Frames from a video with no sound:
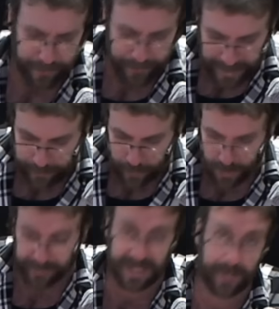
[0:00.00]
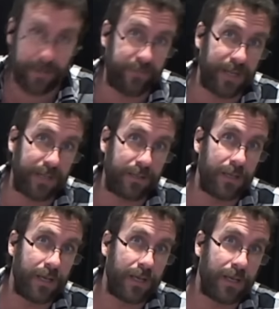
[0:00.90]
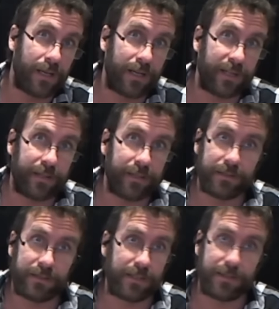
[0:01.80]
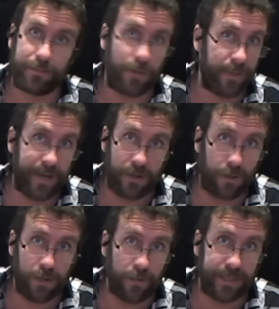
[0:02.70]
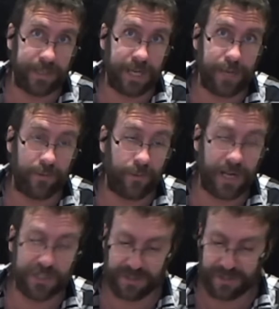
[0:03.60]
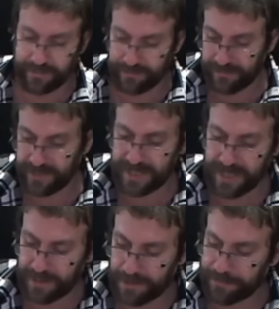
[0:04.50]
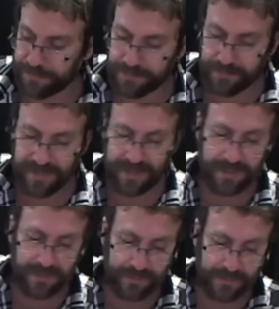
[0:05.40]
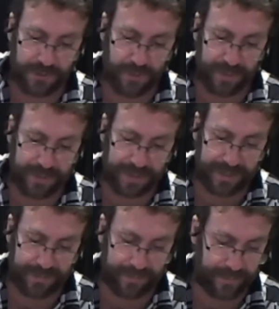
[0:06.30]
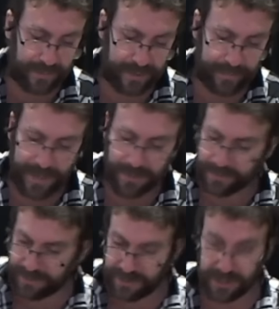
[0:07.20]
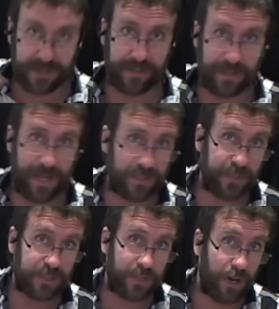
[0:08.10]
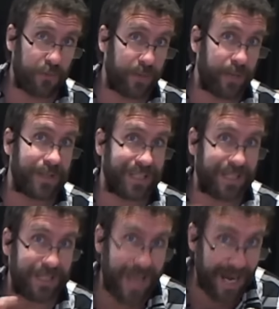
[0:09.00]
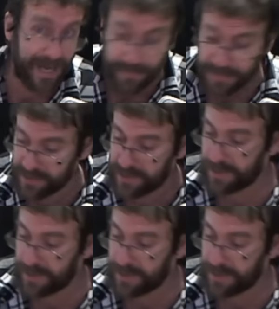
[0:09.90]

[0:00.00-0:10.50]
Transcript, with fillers: big portable gaming fan uh, since going back all the way to Game and Watch um, for Nintendo. So I'm super excited about just not so much the hardware, but the games